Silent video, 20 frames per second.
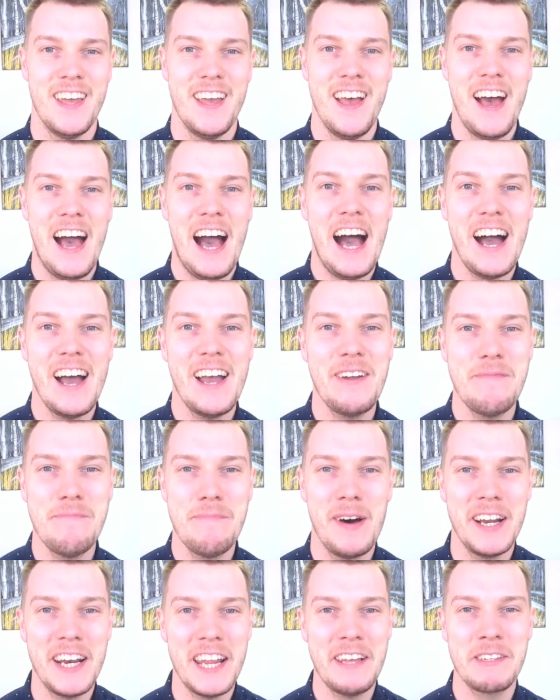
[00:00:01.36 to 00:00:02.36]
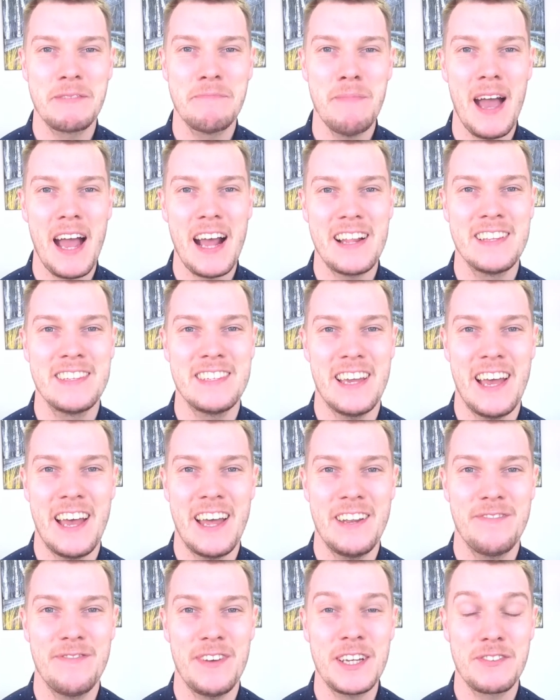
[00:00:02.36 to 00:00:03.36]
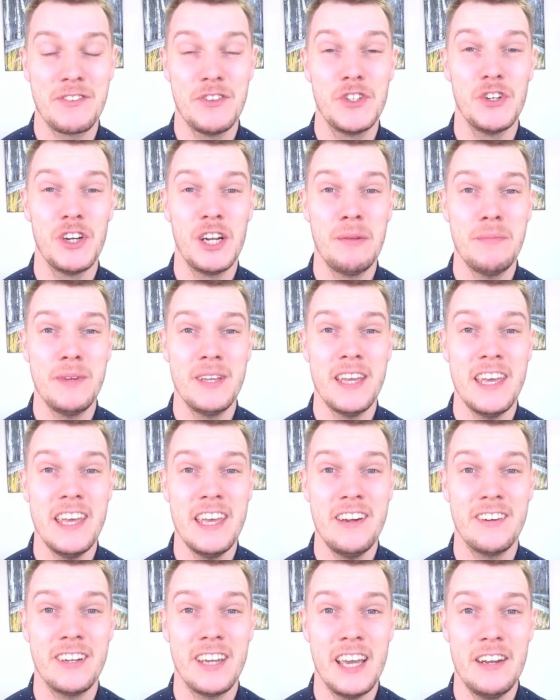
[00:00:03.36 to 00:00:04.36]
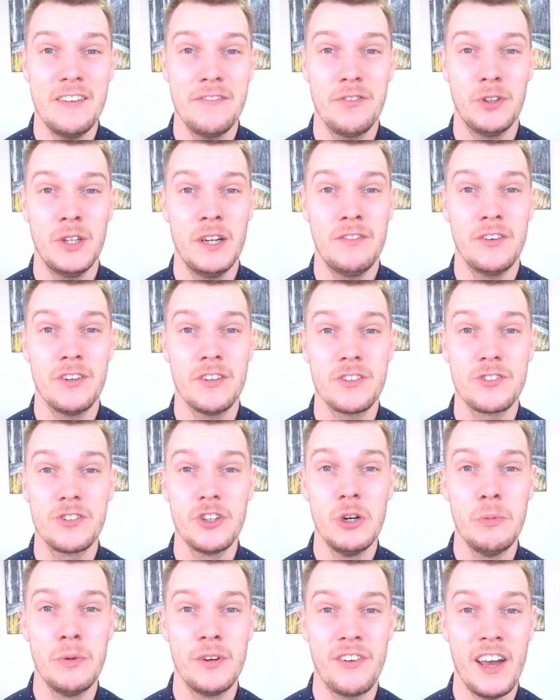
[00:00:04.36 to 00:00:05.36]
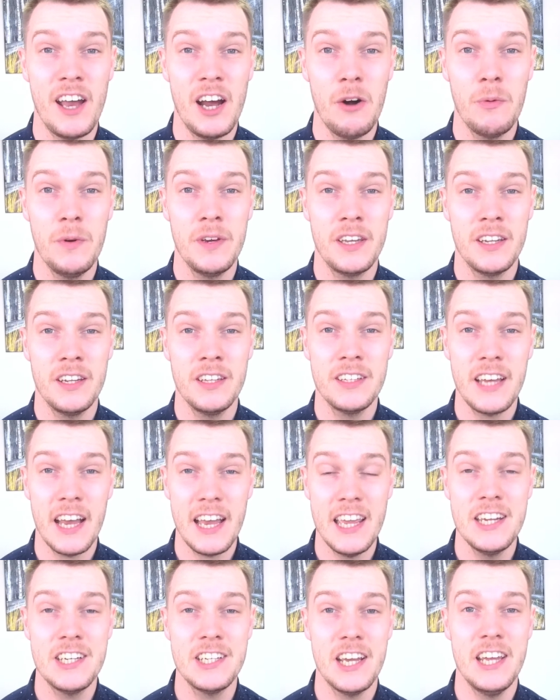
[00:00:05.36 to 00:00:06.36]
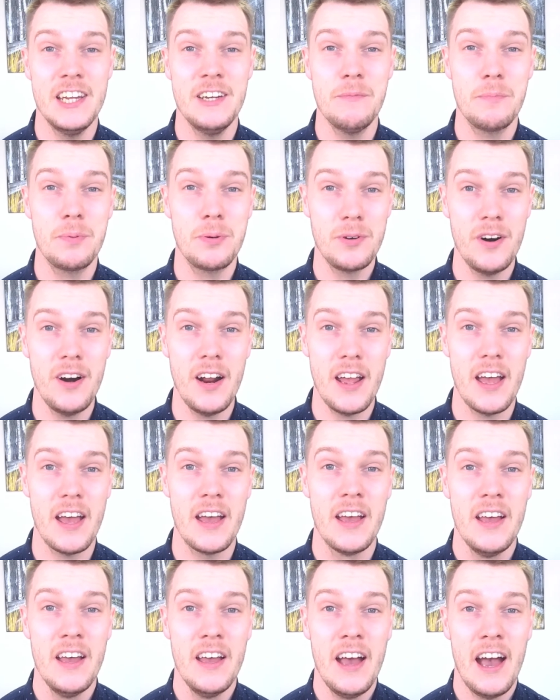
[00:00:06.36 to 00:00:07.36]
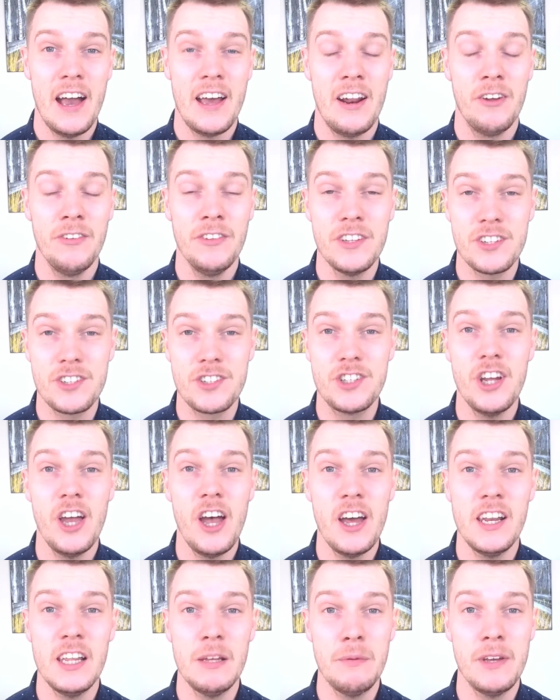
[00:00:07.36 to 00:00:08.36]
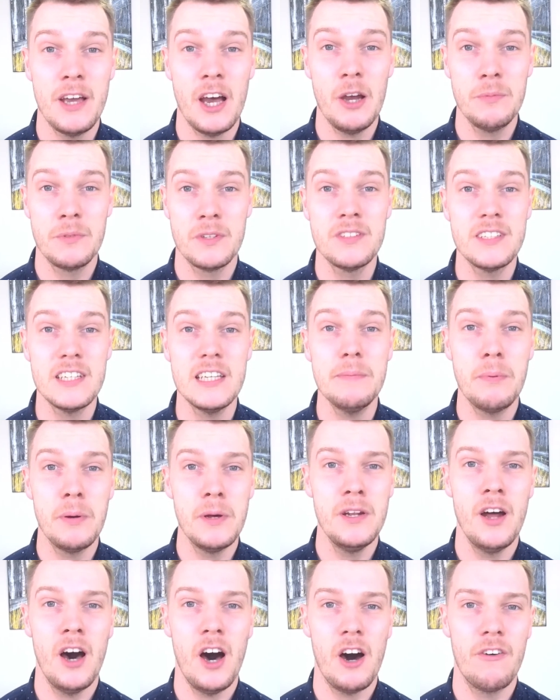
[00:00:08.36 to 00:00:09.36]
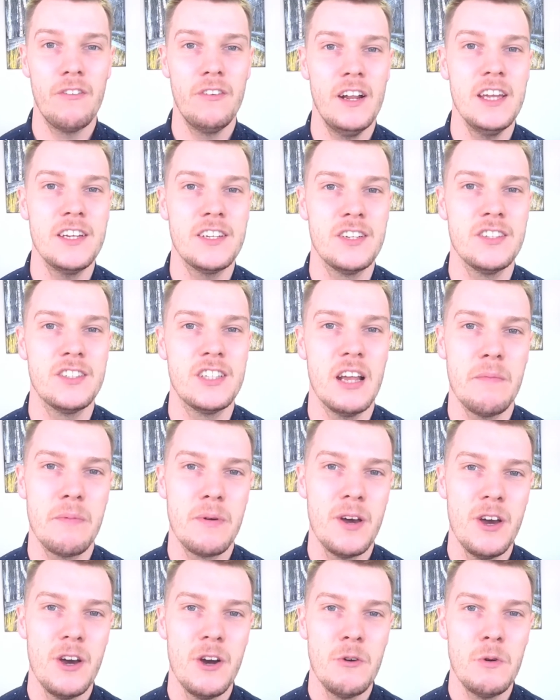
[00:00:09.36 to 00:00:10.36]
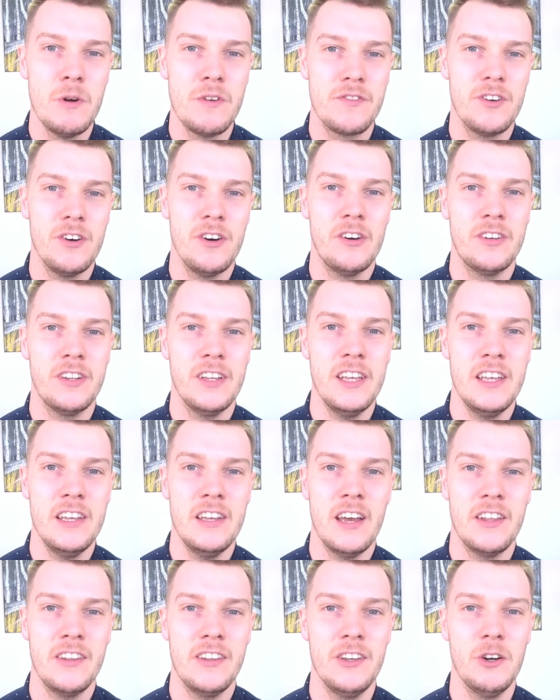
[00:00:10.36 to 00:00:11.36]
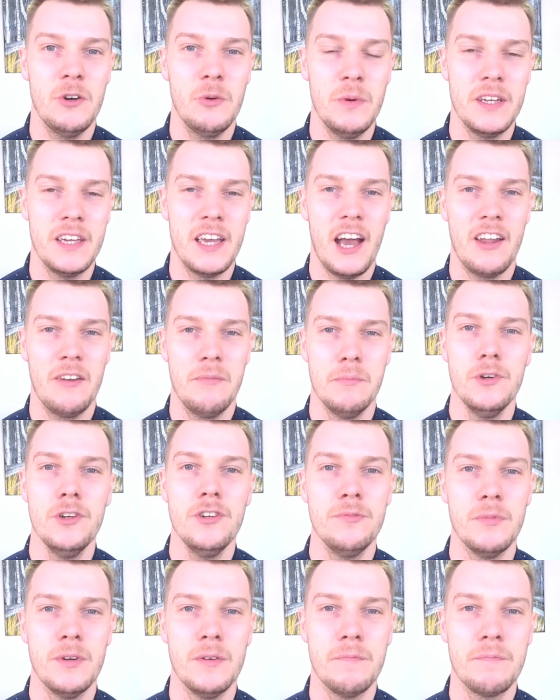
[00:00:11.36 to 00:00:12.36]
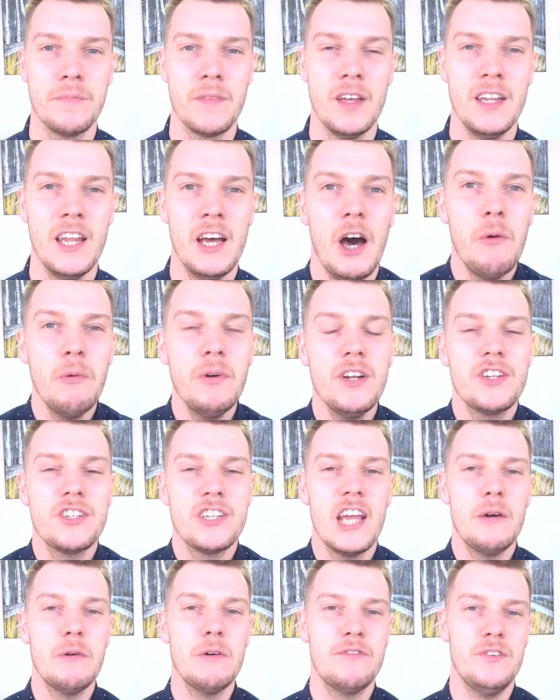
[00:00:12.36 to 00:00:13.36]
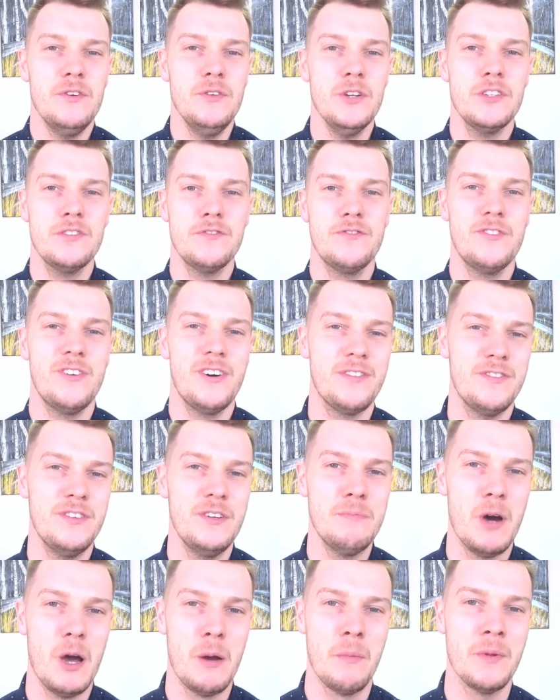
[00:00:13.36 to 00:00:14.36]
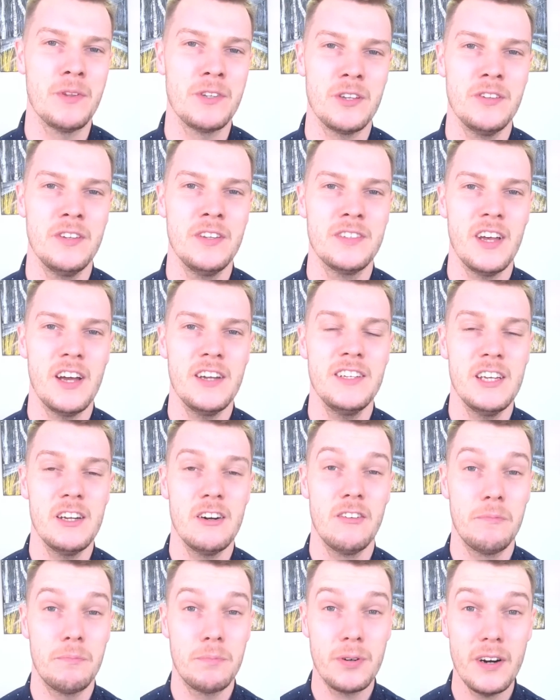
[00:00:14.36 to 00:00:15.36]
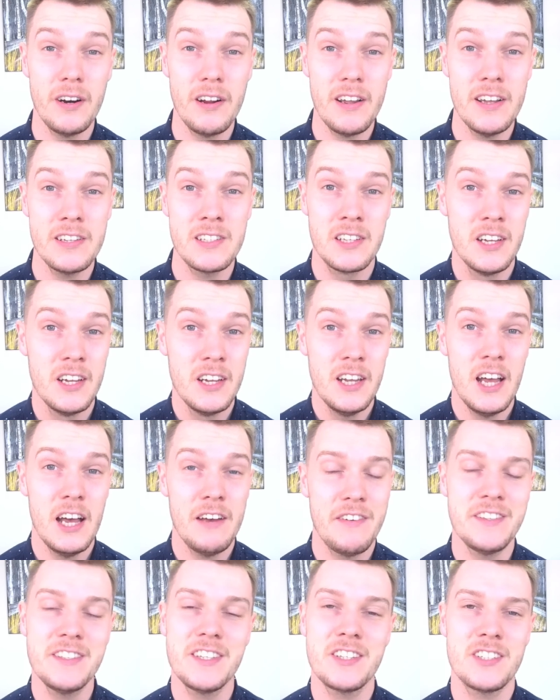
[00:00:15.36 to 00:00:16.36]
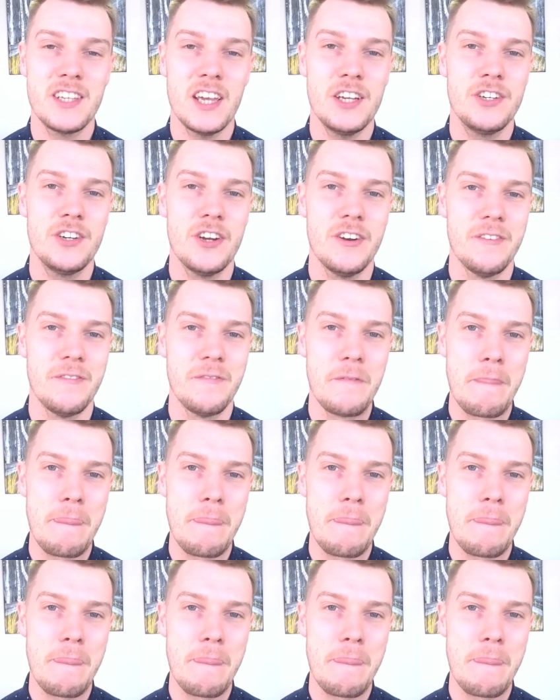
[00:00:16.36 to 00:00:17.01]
Hi, my name's Matt, and thanks for joining me here again for another installment of how we can engage in prayer. And on this journey, we hope to deepen our relationship with God here at the All We Can movement. Now, I want to share with you just for a few moments on this idea of prayers of intercession.